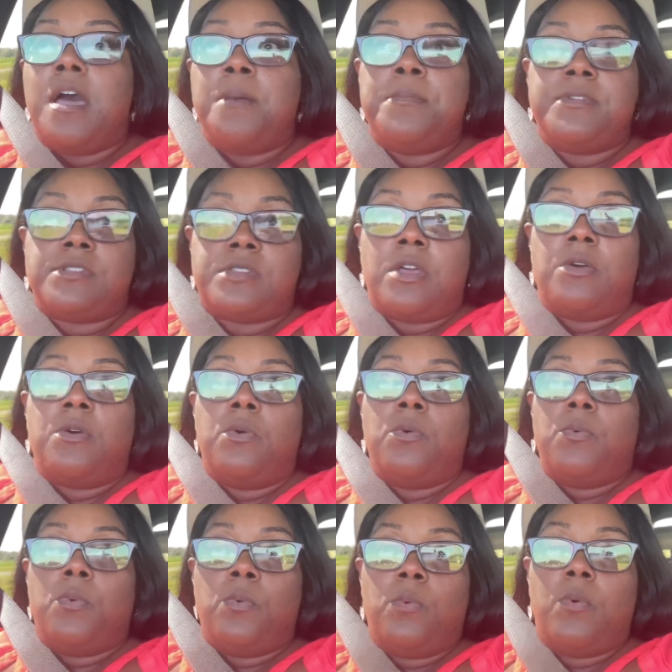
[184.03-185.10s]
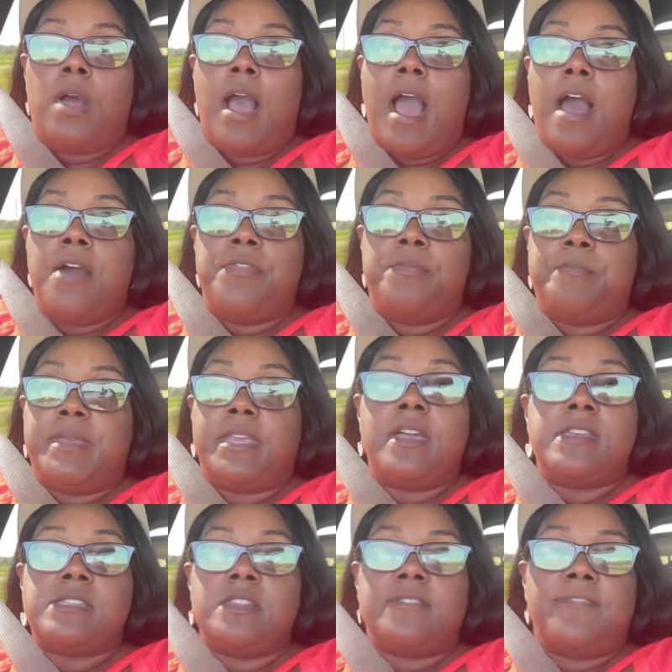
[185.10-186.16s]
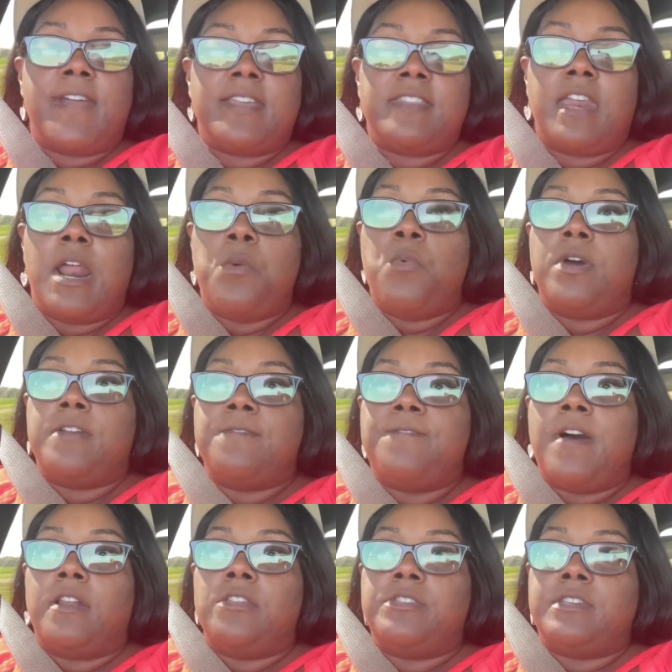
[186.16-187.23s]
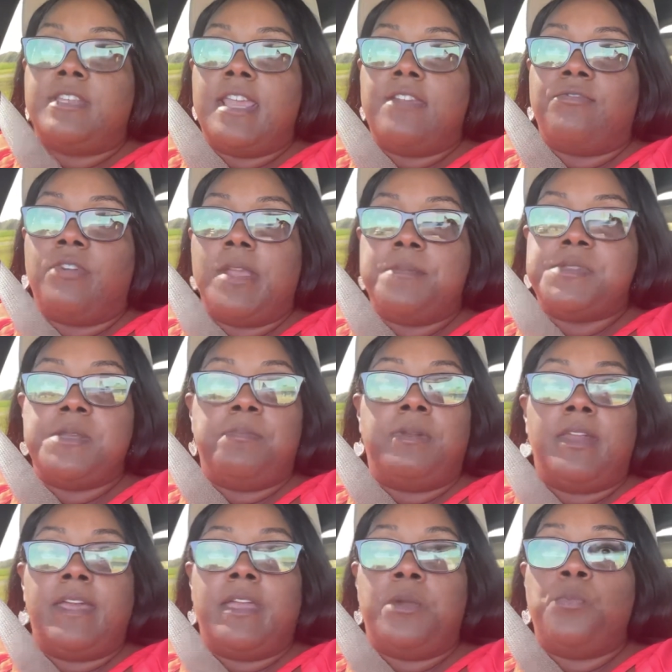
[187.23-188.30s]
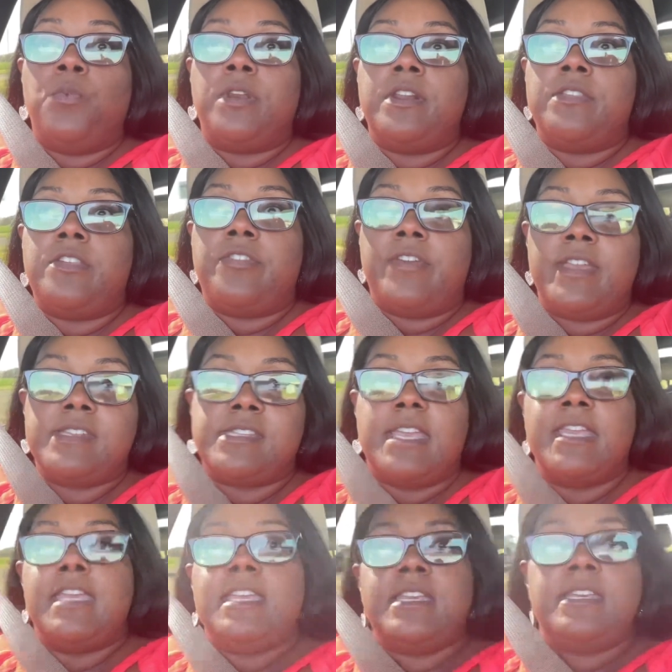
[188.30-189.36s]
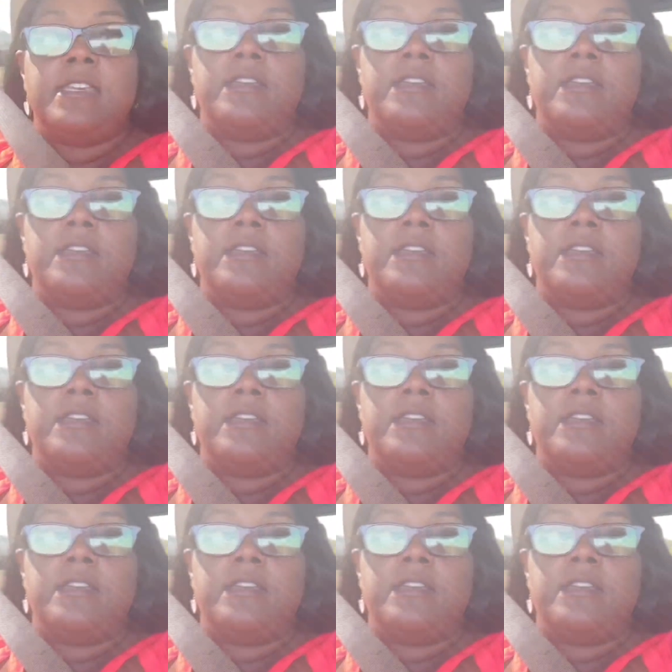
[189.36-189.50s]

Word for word: Um, so because of the fact that I want to follow the Dave Ramsey plan, one of the things that he